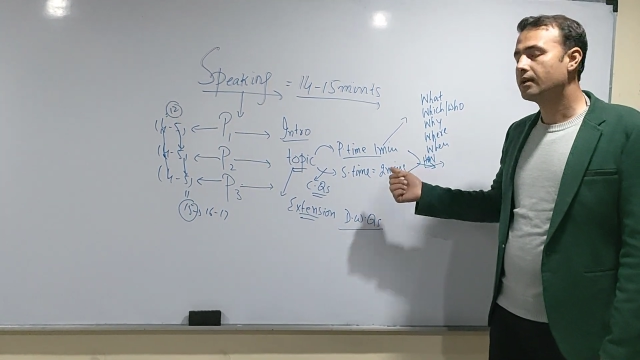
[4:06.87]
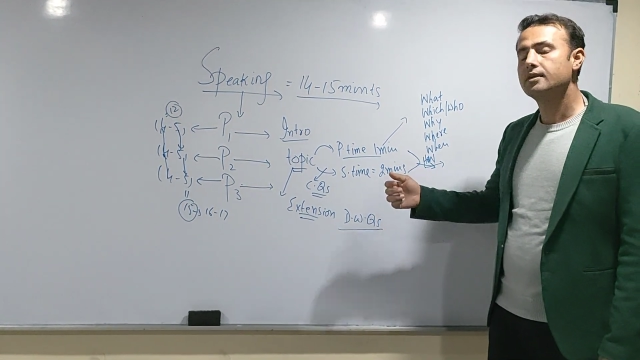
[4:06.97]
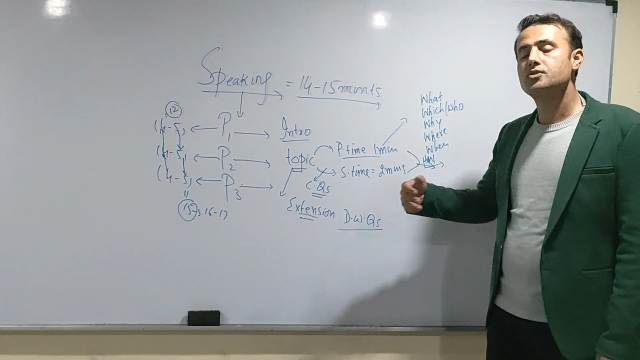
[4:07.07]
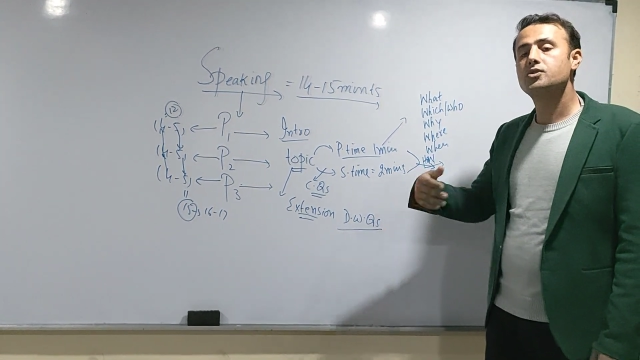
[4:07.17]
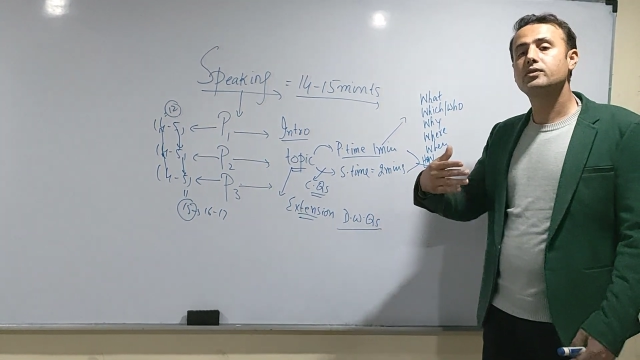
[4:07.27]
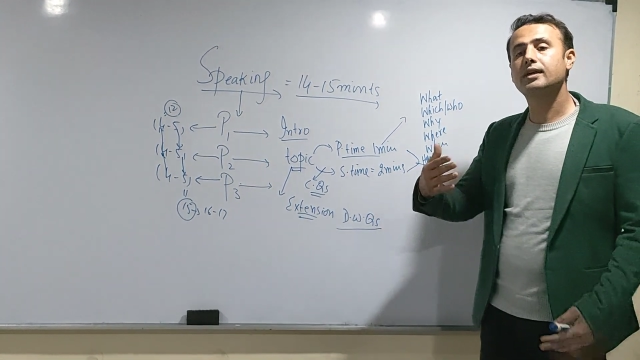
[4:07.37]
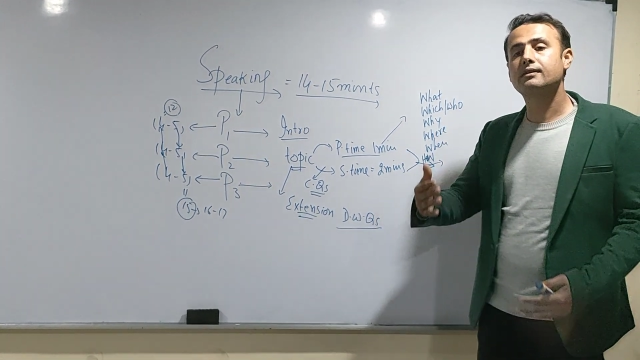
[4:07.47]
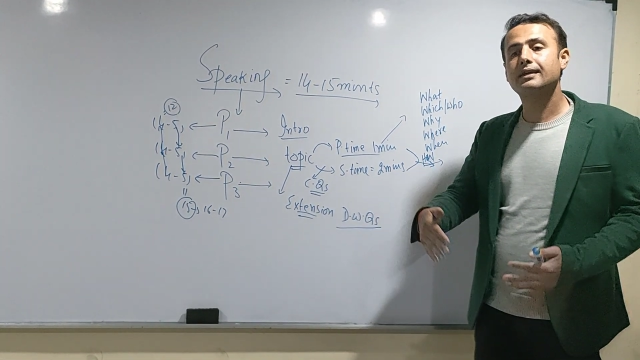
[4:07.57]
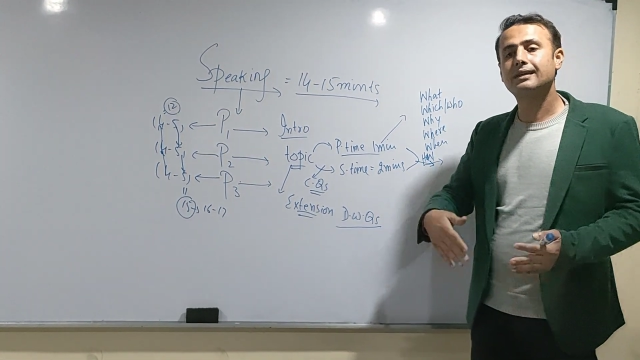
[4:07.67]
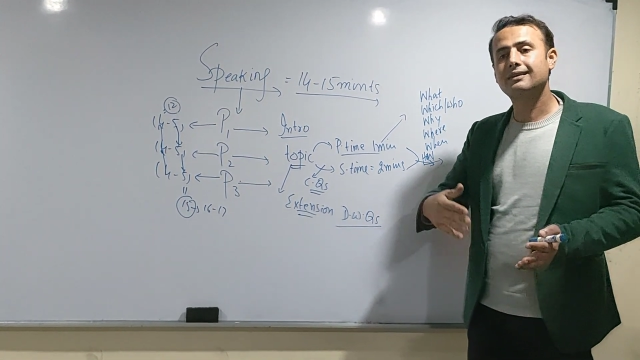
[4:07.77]
so
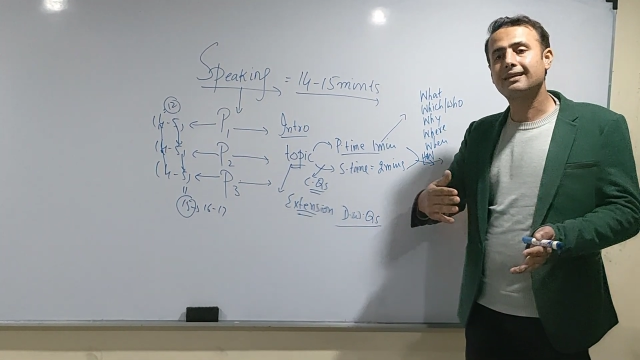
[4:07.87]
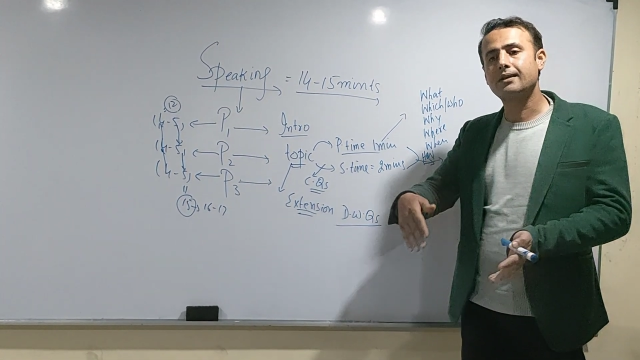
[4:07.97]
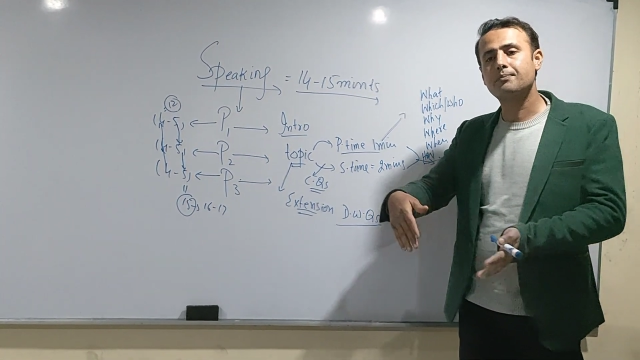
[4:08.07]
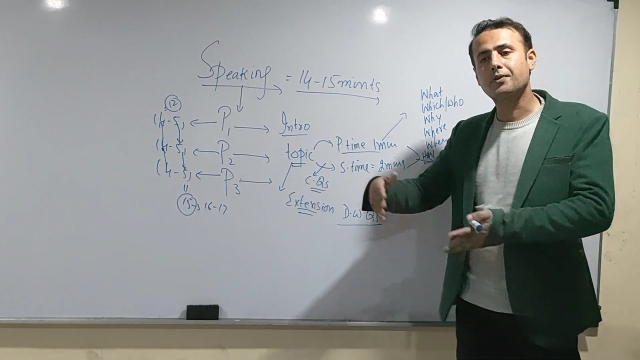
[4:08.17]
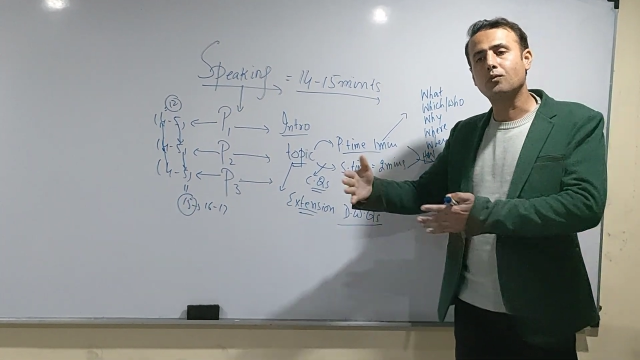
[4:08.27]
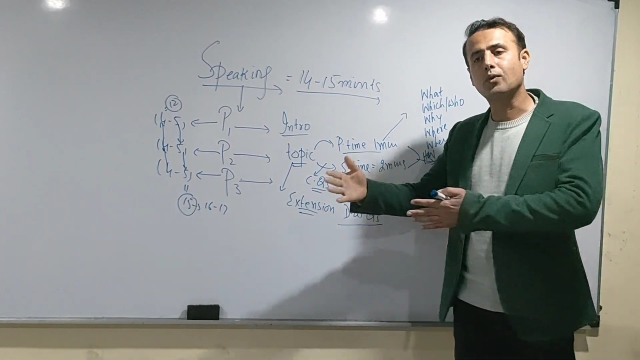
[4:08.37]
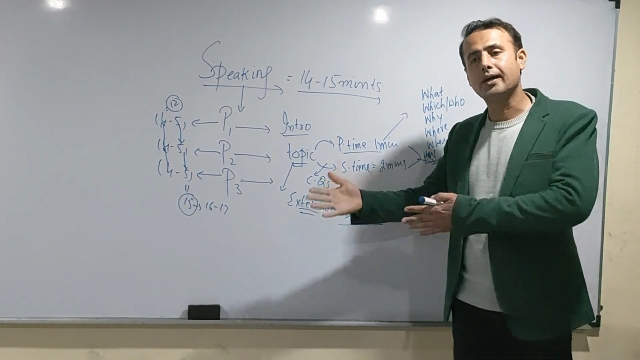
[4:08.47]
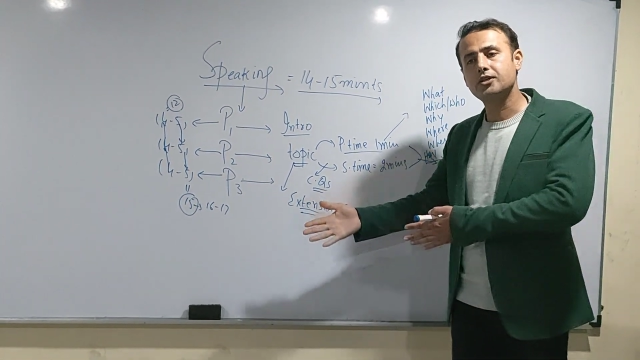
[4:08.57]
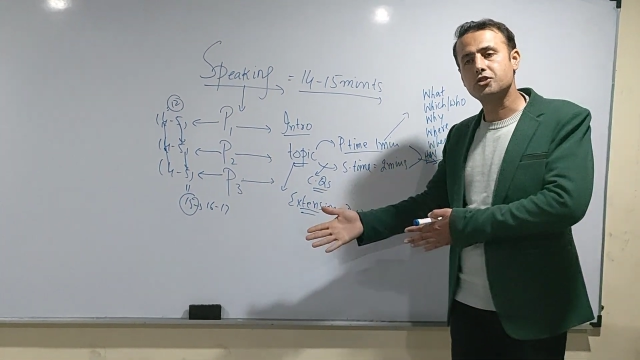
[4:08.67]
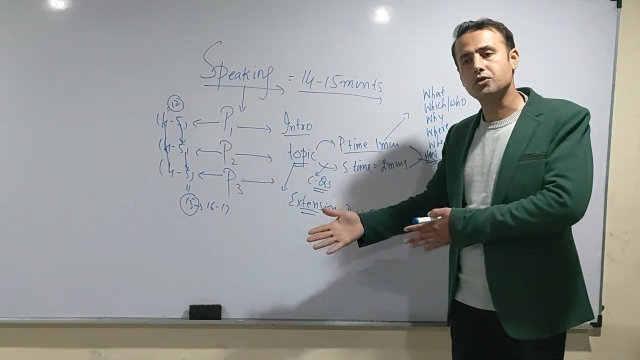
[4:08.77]
that it can
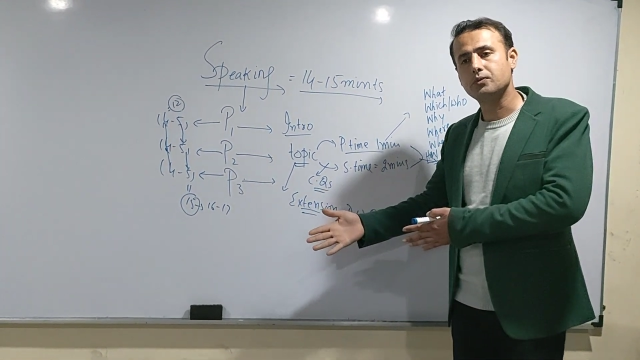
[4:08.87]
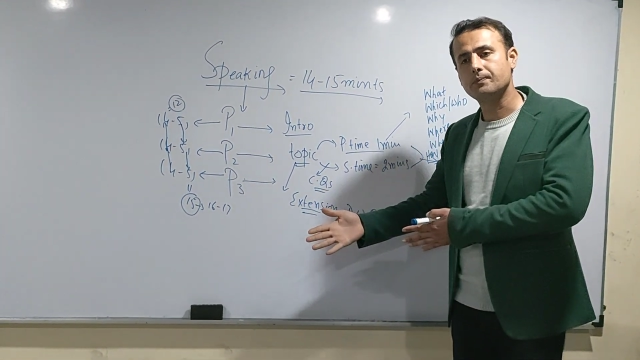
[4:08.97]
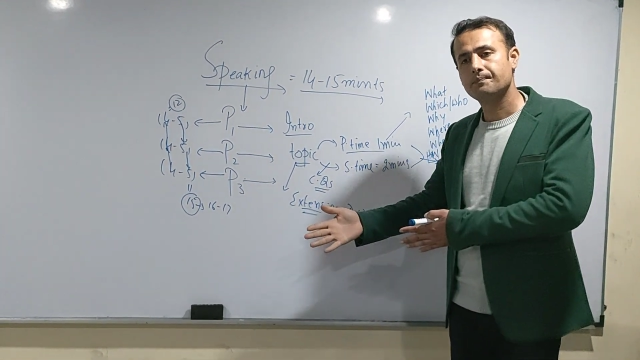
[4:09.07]
provide you